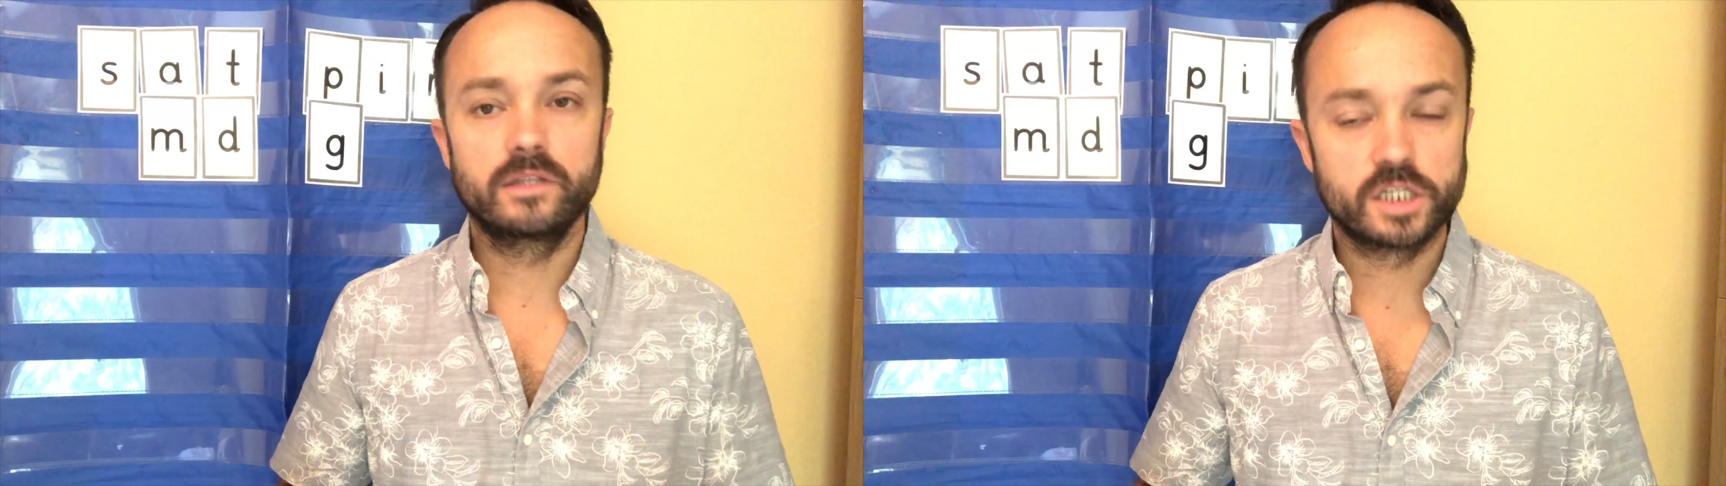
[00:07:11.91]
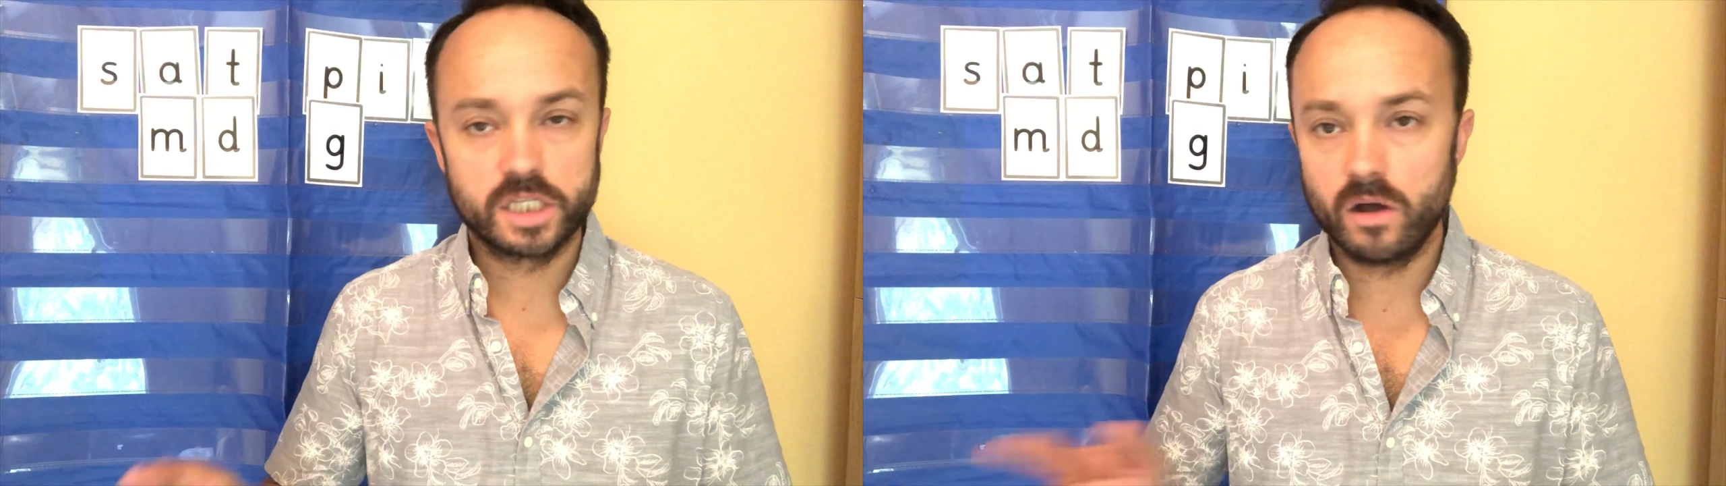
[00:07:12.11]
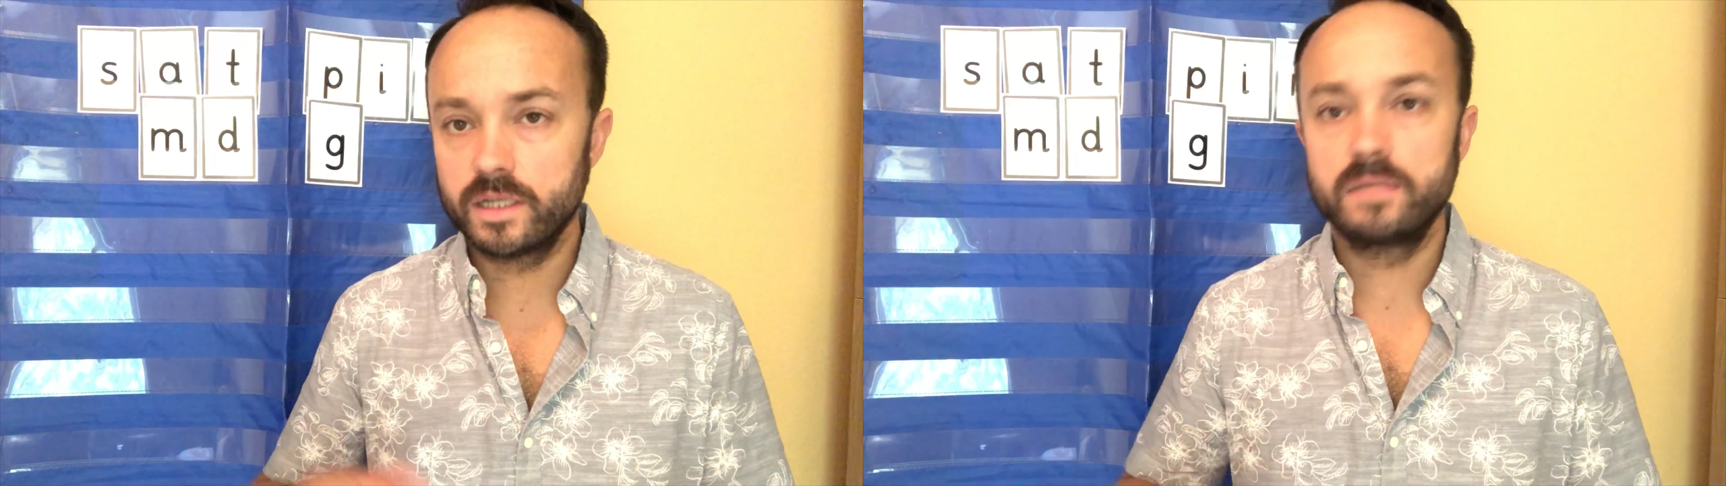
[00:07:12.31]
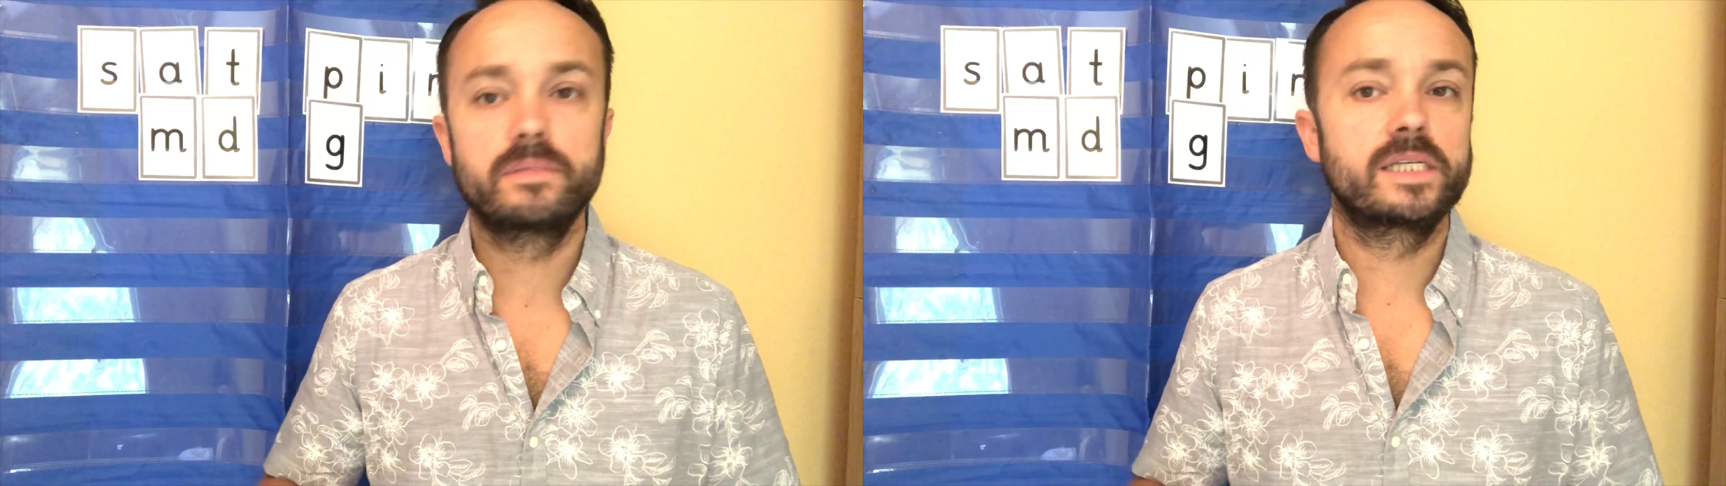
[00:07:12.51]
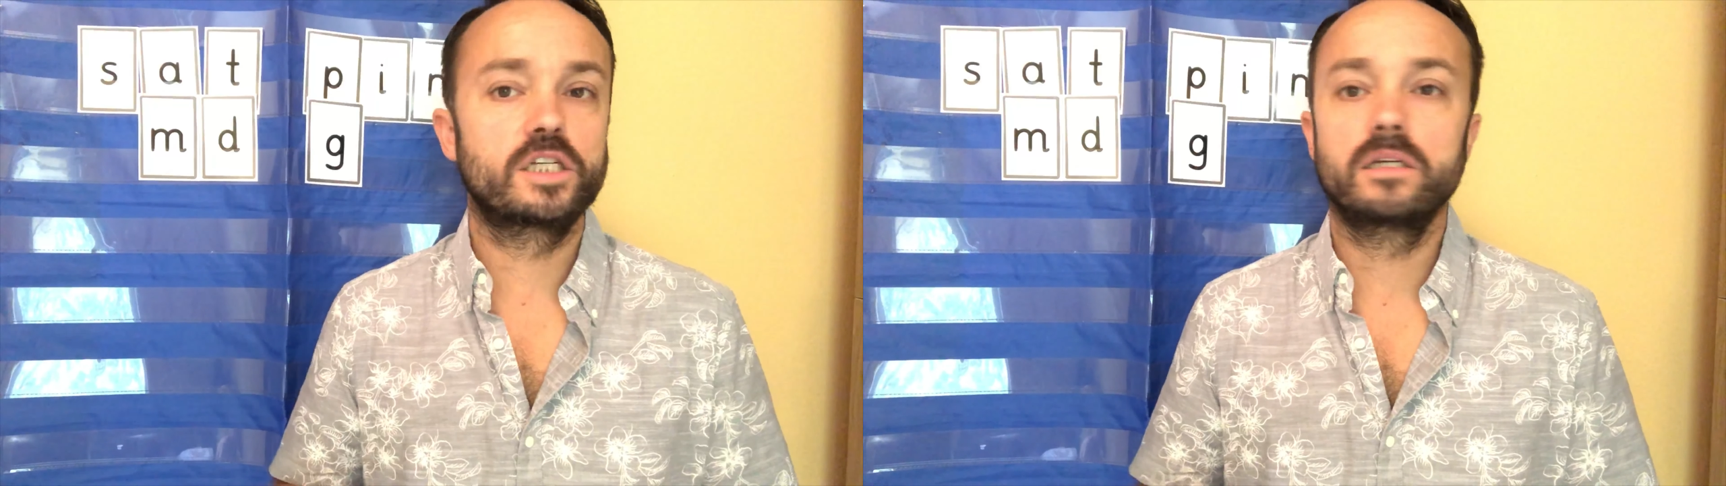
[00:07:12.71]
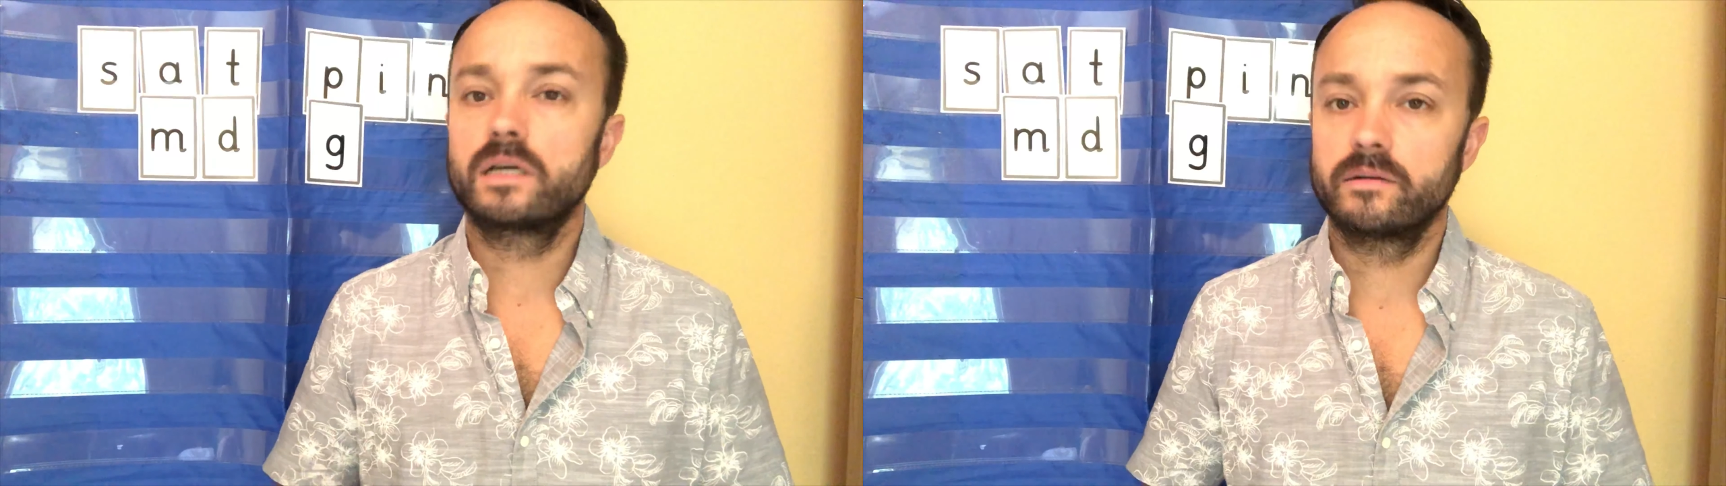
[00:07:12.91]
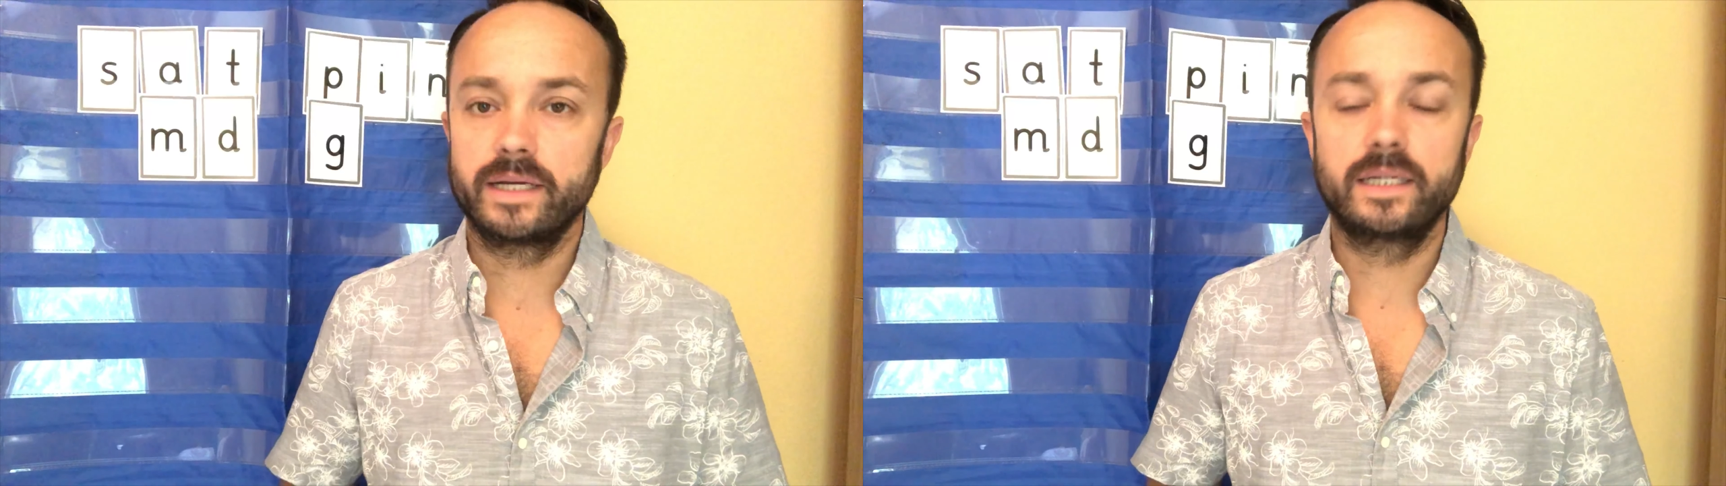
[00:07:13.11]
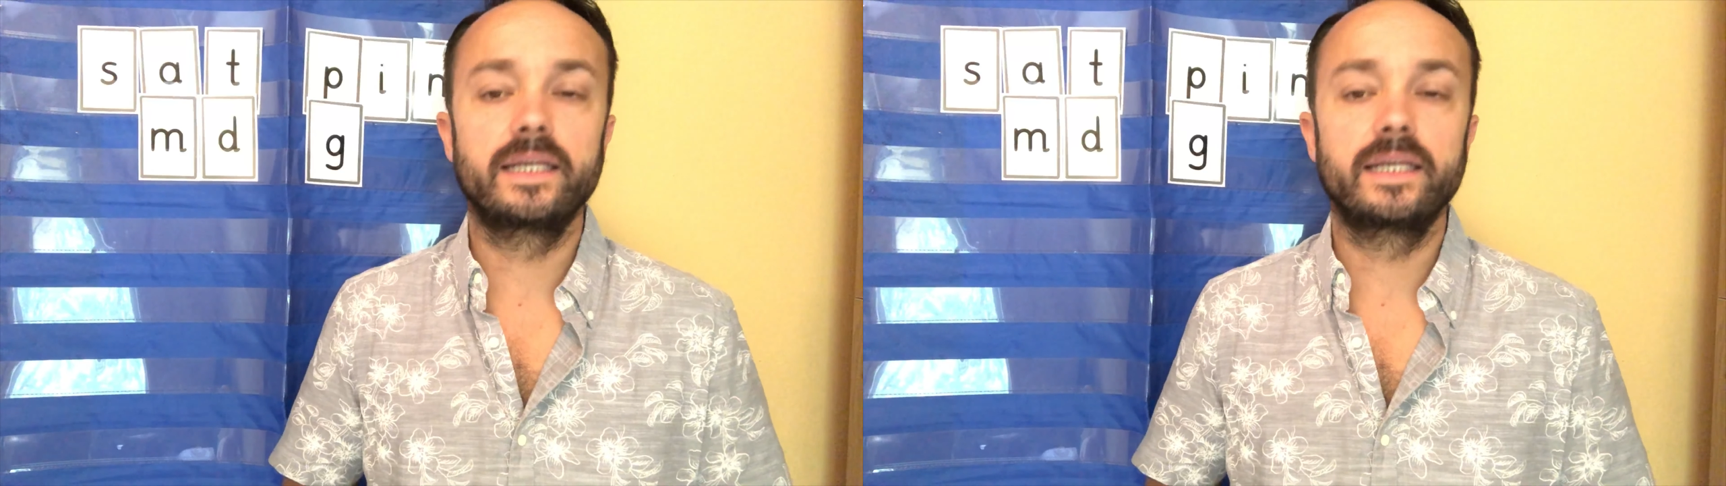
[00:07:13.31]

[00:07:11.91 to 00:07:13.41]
starting position correctly,